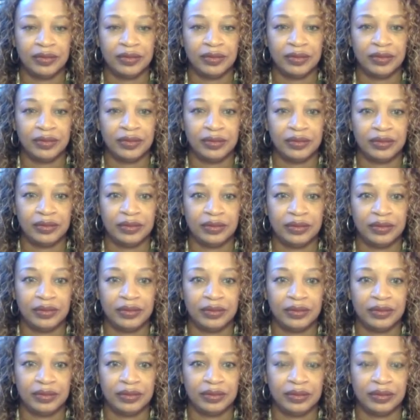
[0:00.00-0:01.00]

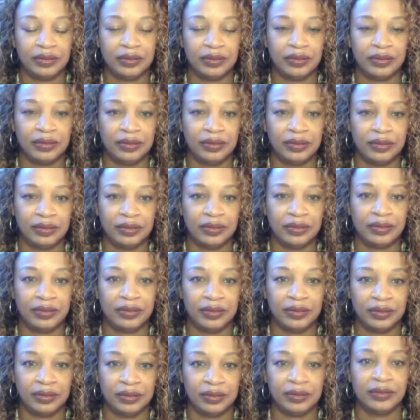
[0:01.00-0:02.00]

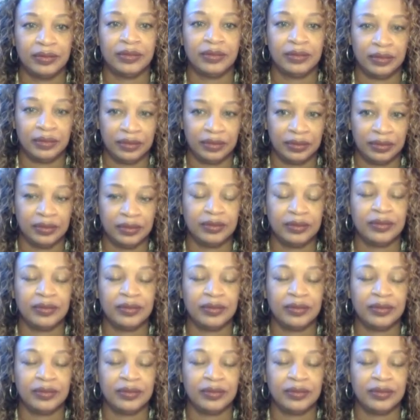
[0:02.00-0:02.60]
The person shown says nothing.